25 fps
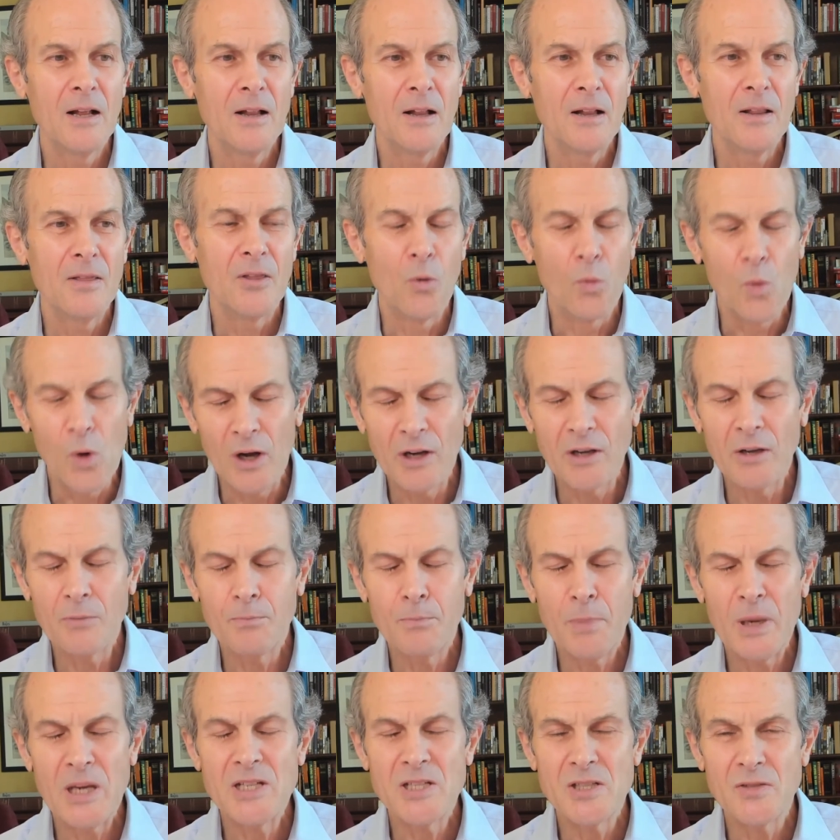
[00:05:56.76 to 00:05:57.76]
The one
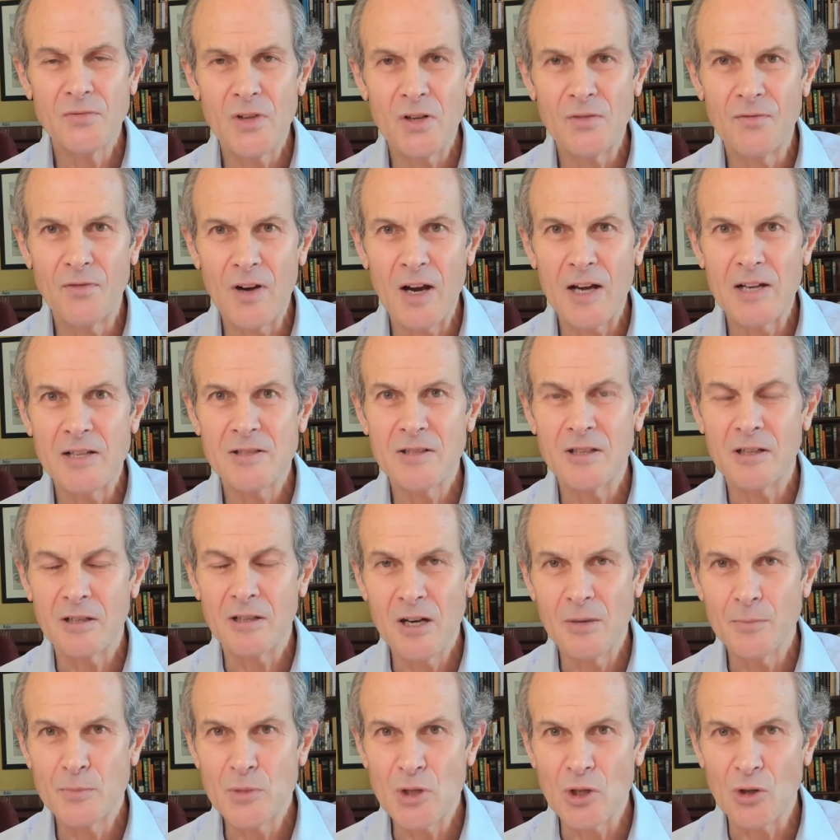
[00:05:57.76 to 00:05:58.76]
piece of advice that
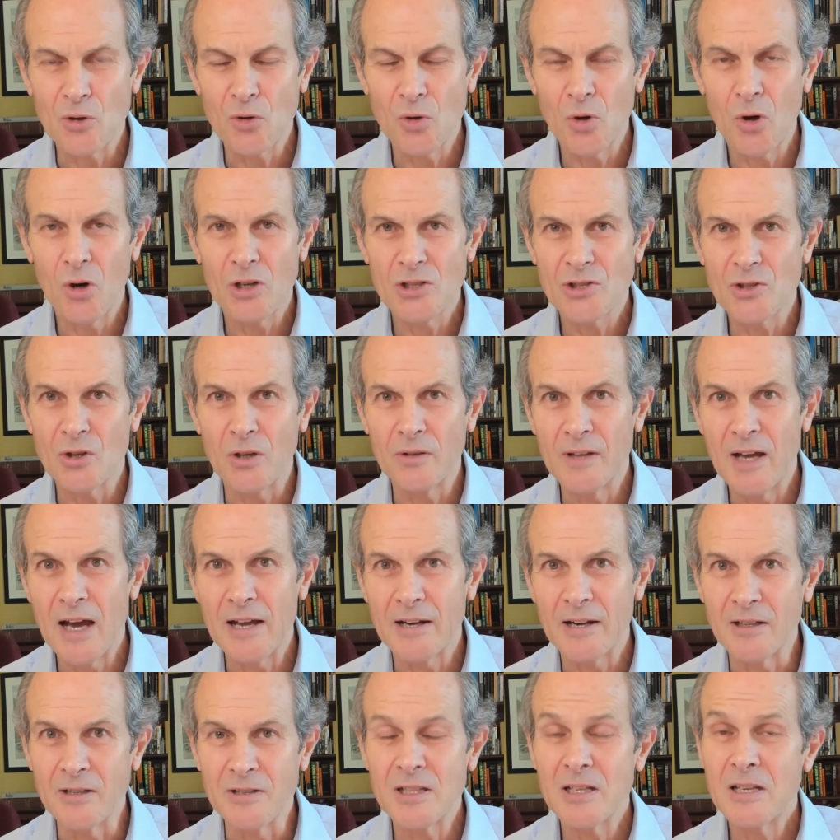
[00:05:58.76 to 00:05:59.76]
comes across on
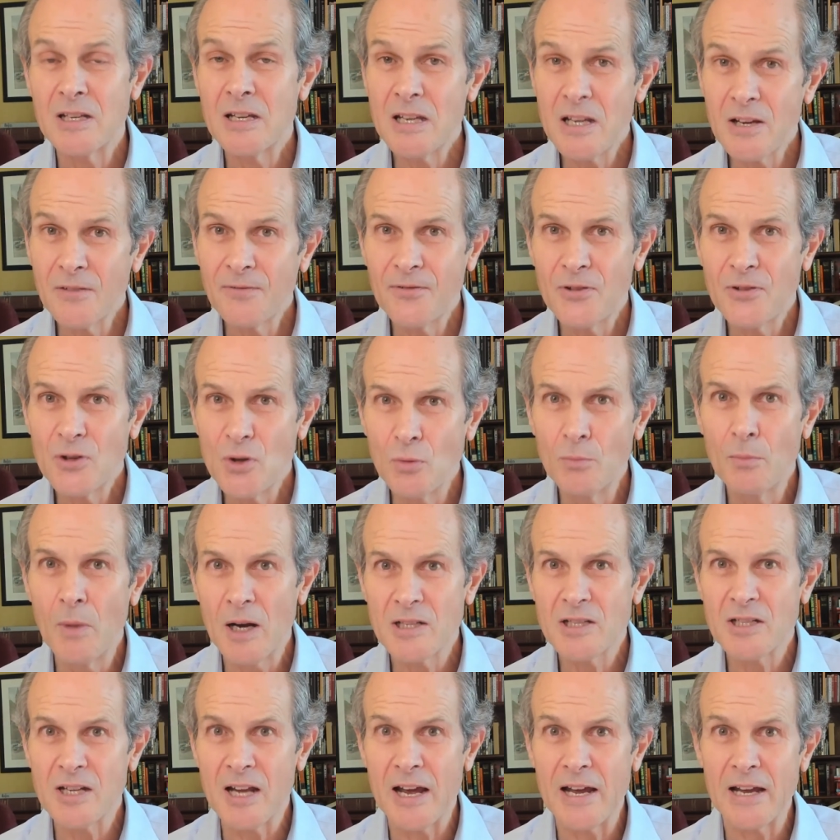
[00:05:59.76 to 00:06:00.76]
that is, if you
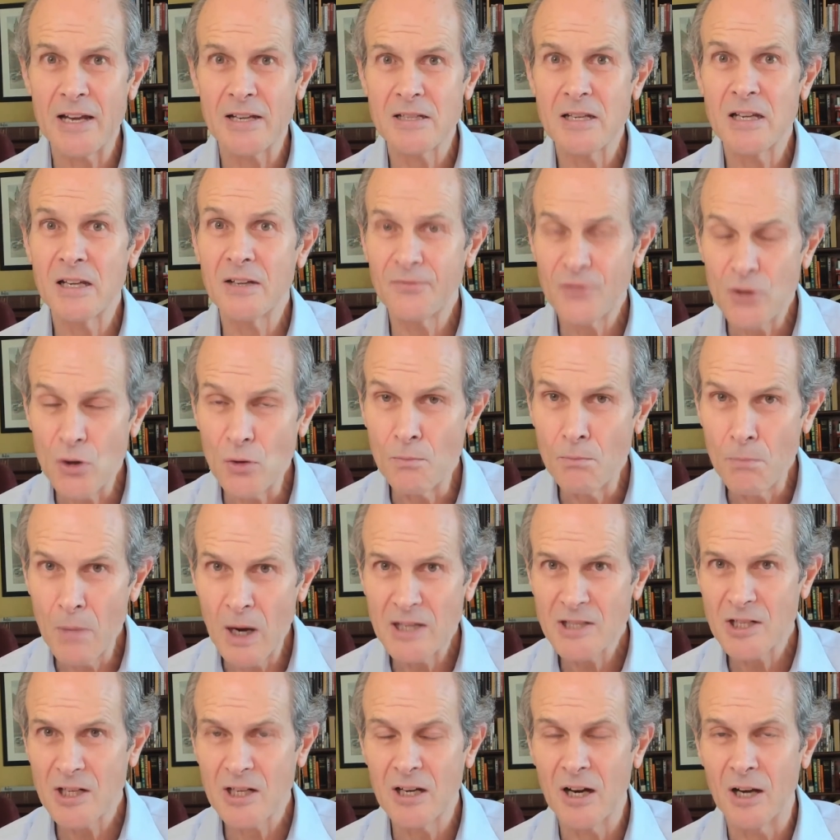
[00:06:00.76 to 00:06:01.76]
must
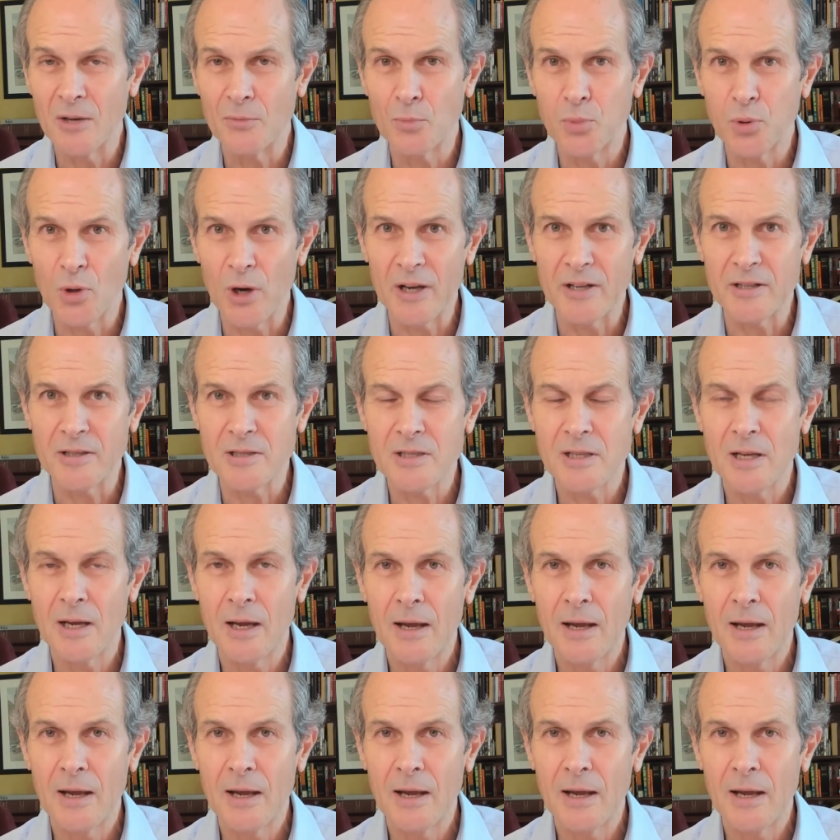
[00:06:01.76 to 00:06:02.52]
cut price,